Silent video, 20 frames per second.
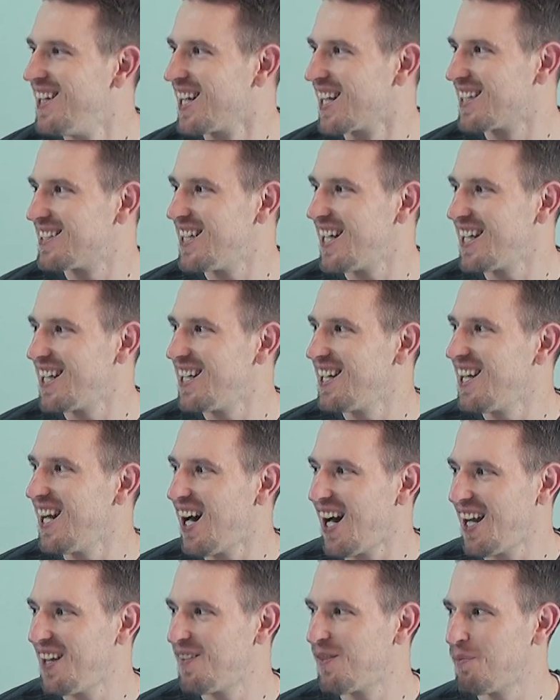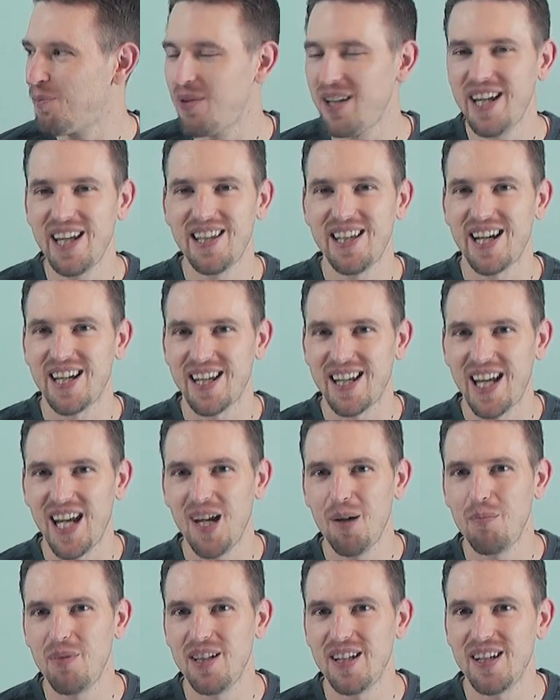Because I can kind of play that
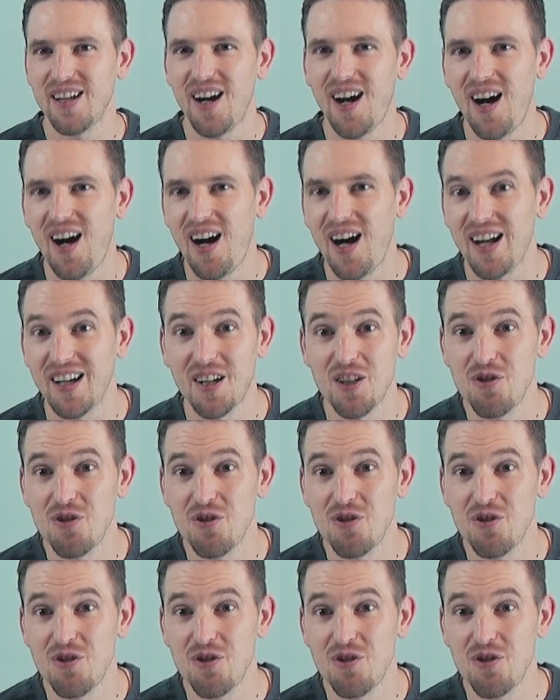gambling odd.